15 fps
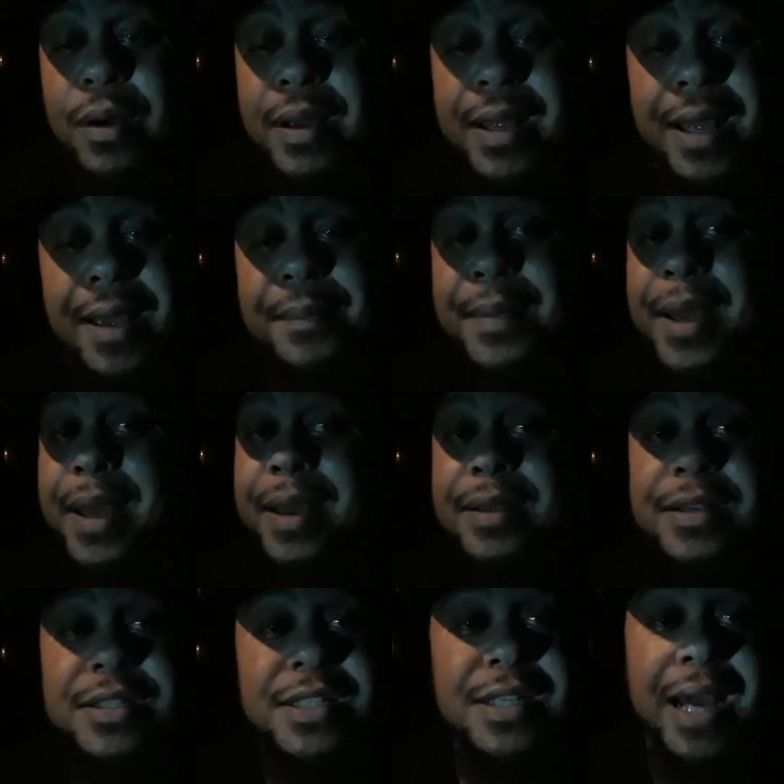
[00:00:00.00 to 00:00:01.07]

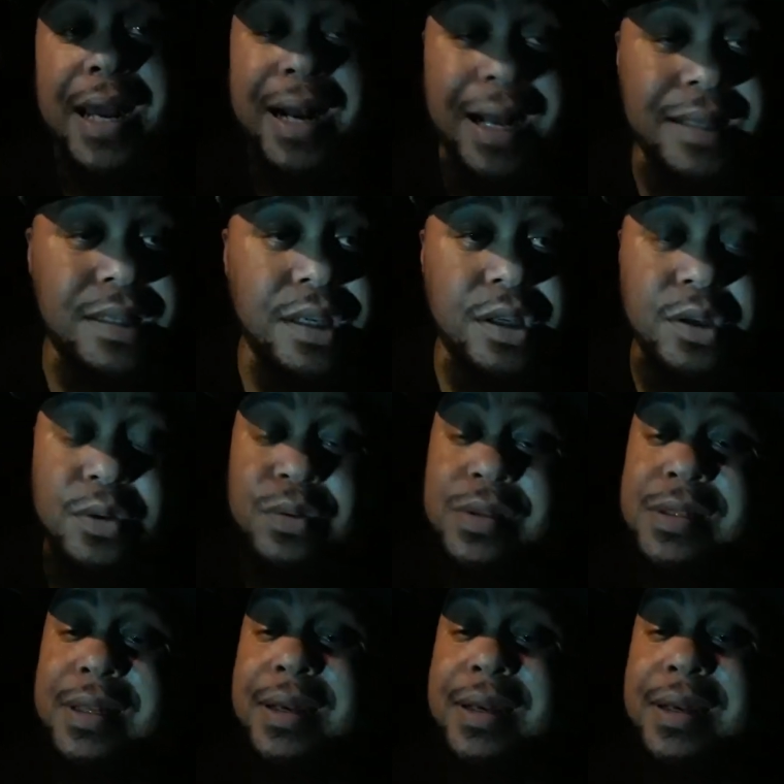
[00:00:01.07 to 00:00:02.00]
well-played football game, man.